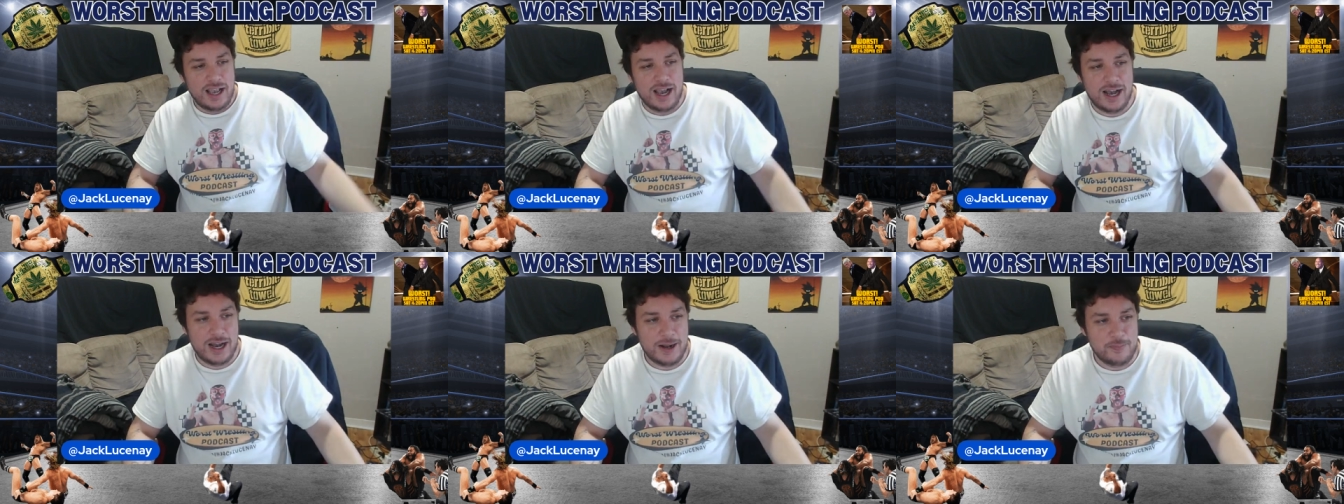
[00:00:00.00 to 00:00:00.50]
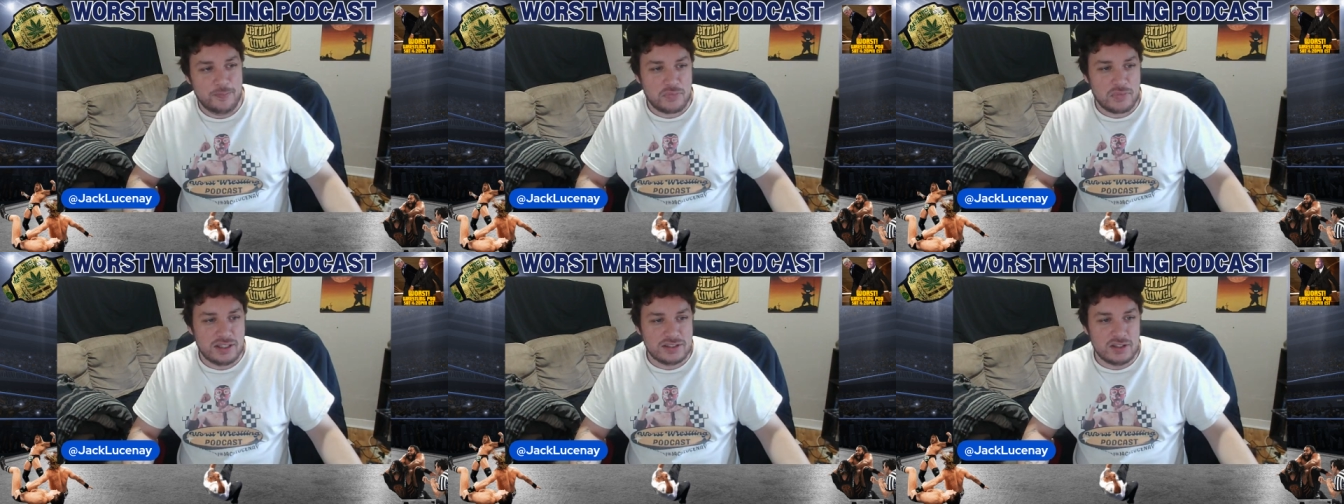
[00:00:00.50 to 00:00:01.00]
But
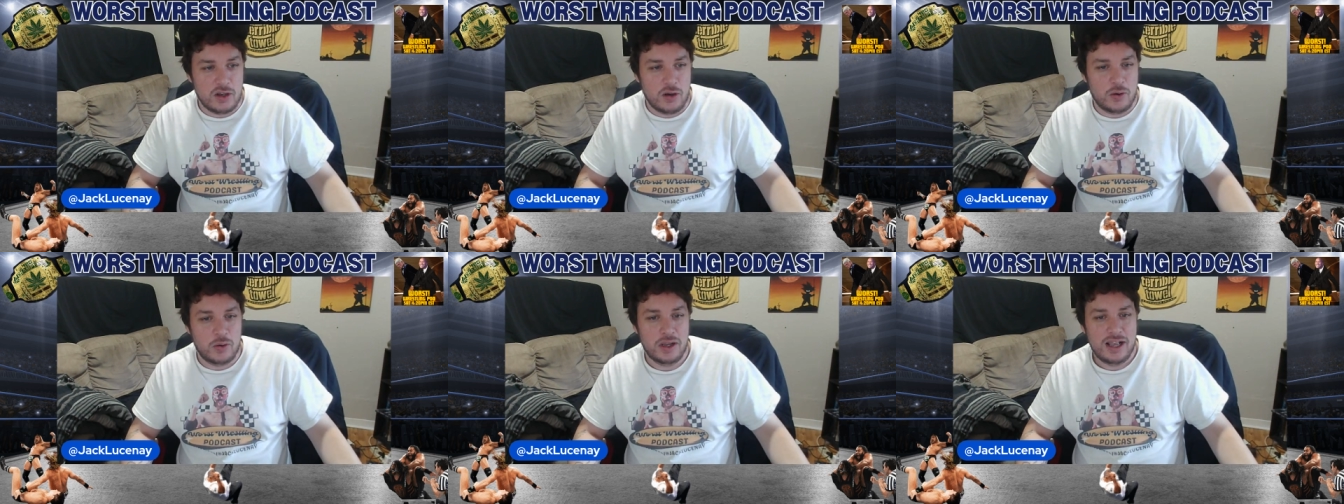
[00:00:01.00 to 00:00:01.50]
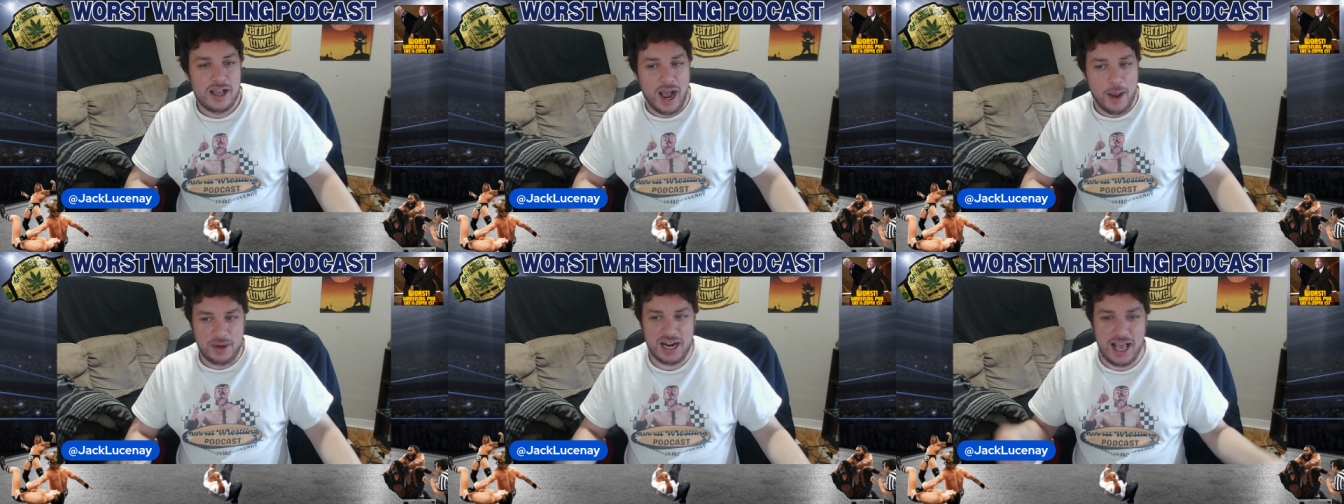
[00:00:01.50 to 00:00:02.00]

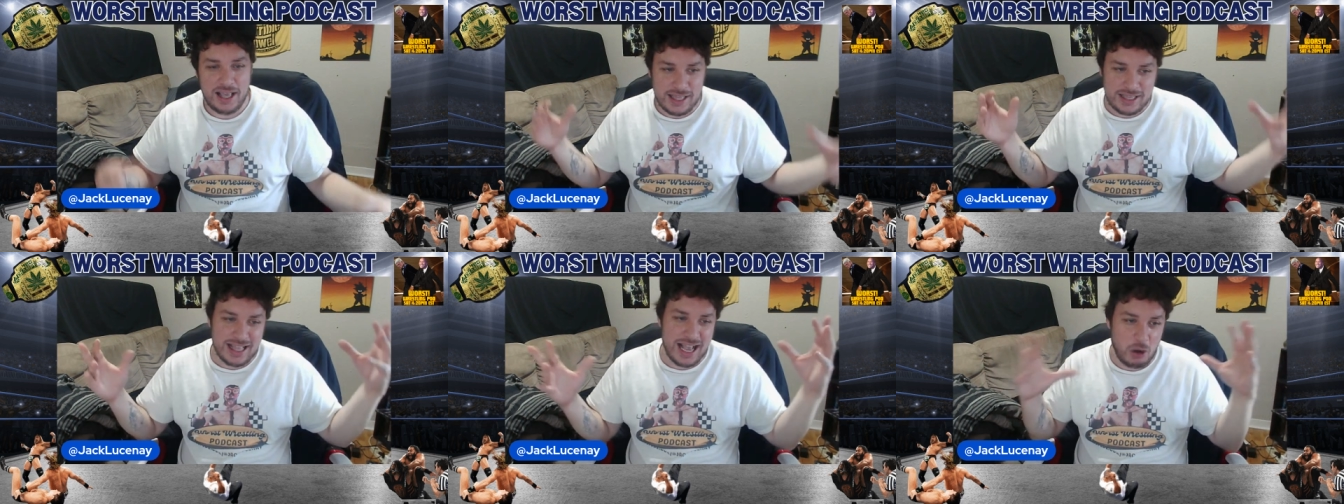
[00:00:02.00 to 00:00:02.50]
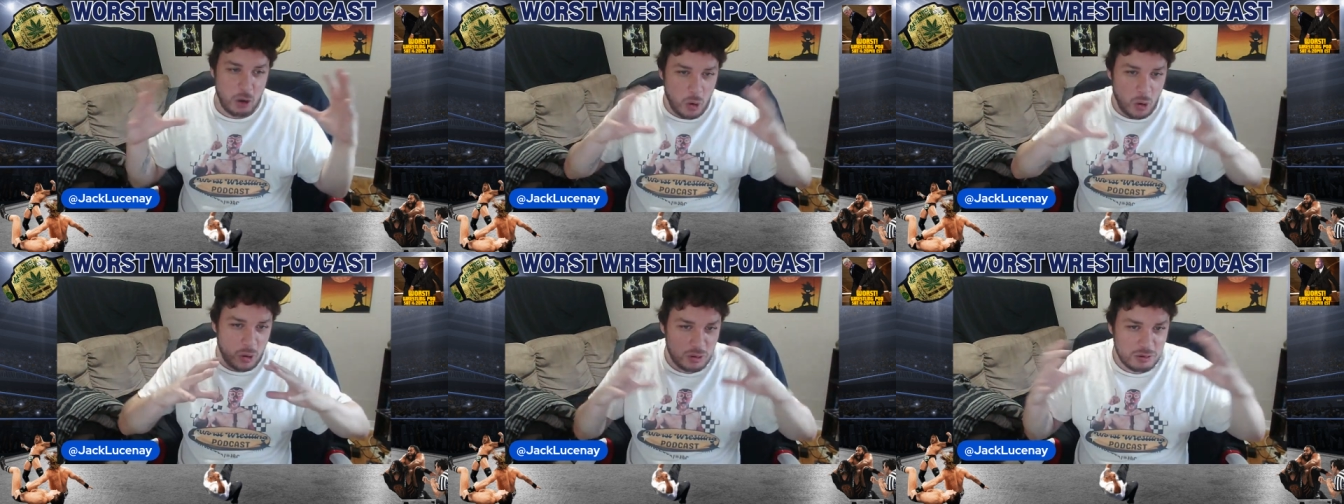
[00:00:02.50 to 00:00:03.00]
I think that
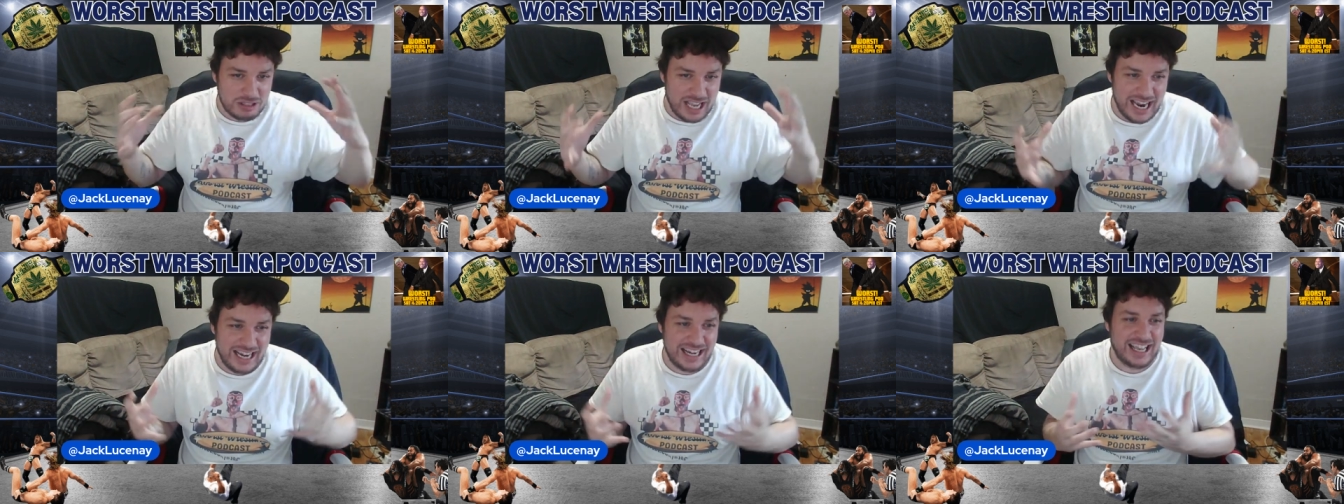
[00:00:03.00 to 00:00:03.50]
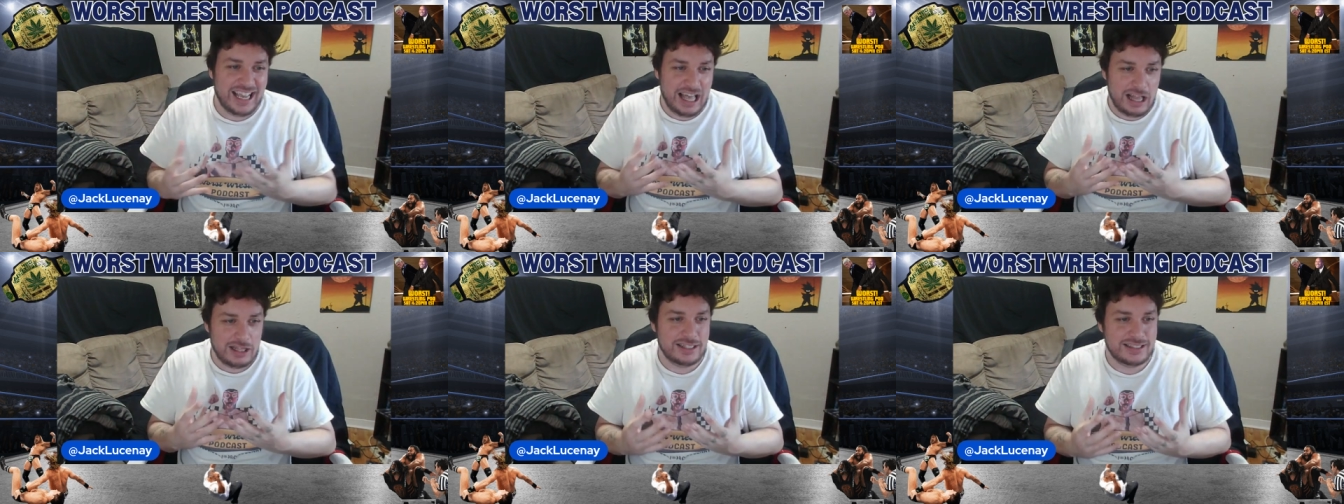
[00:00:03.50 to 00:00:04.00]
whole kind of
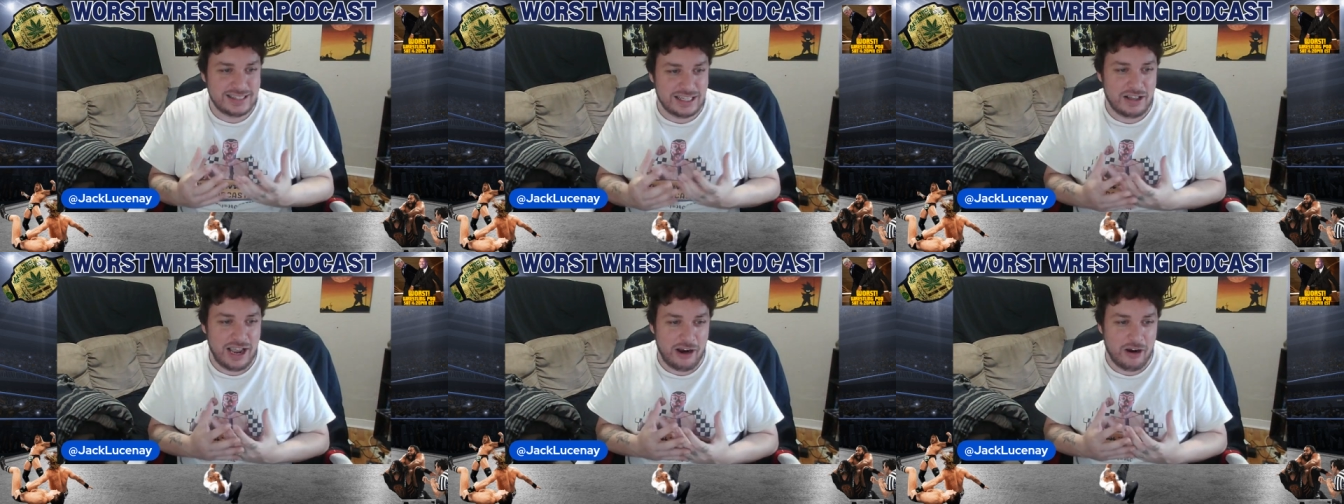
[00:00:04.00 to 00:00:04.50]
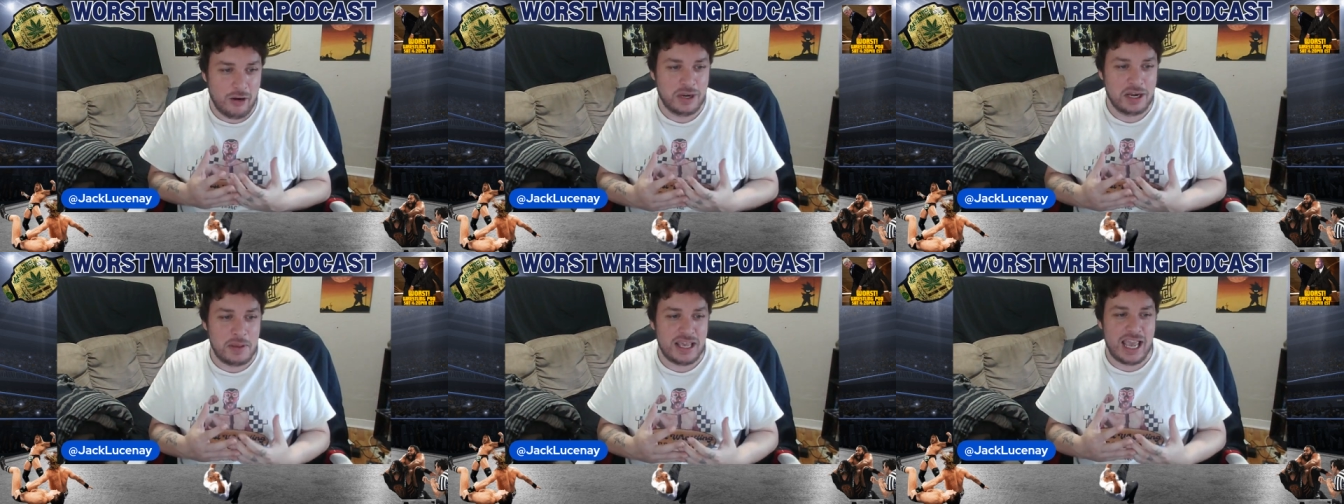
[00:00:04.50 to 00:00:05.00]
Hell in a Cell era,
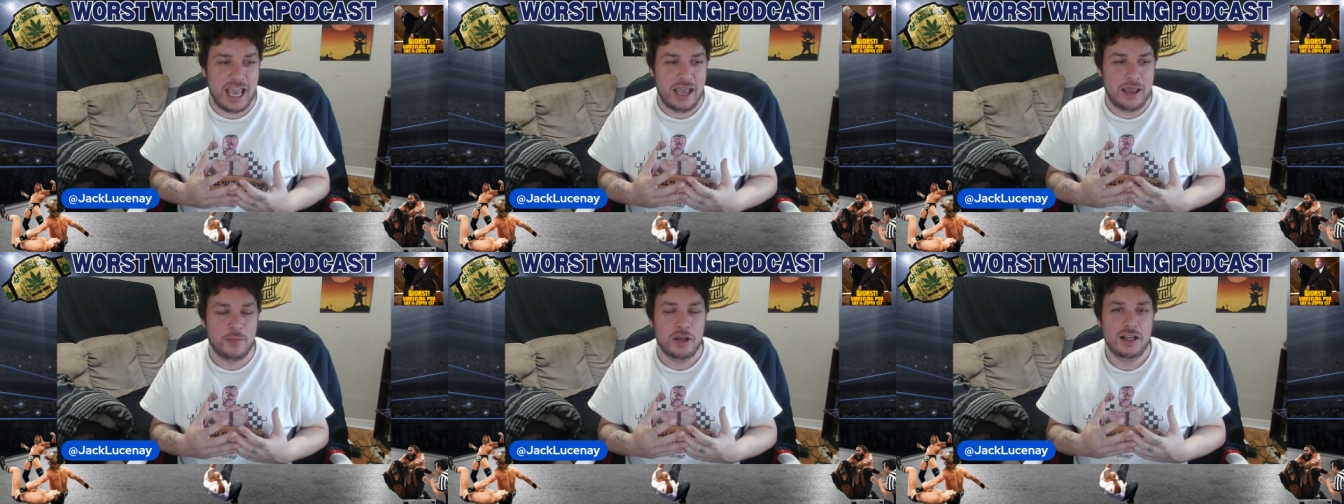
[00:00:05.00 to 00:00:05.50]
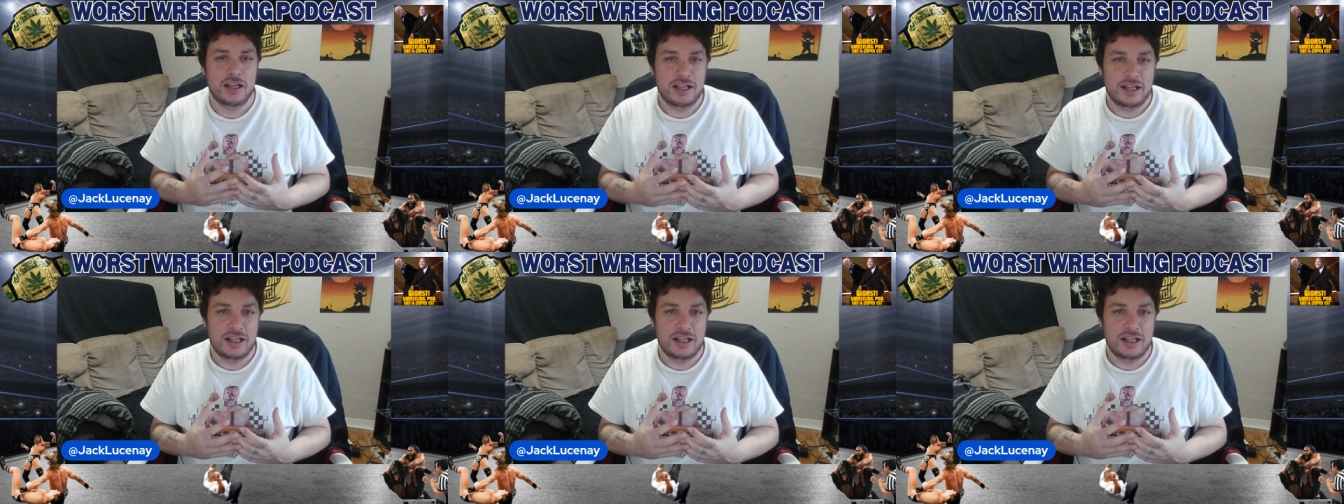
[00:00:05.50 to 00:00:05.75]
when it became